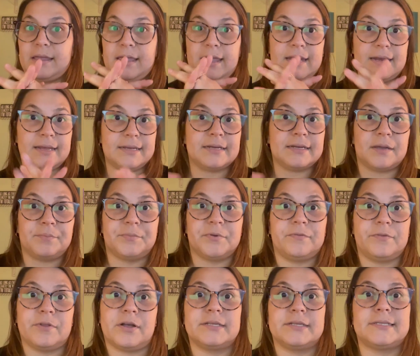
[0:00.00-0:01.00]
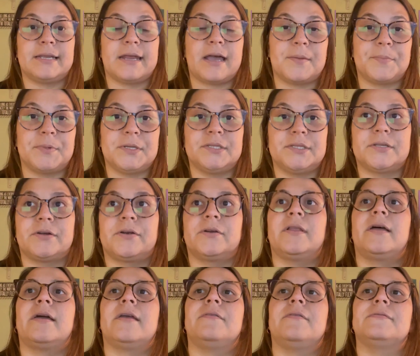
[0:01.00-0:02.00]
any type of loss that happens in our
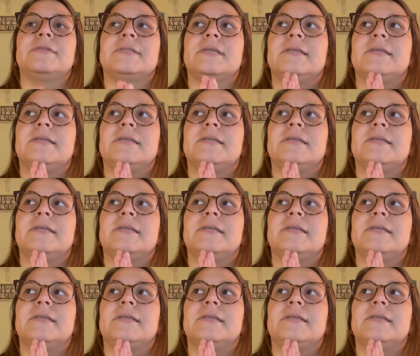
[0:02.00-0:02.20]
lives.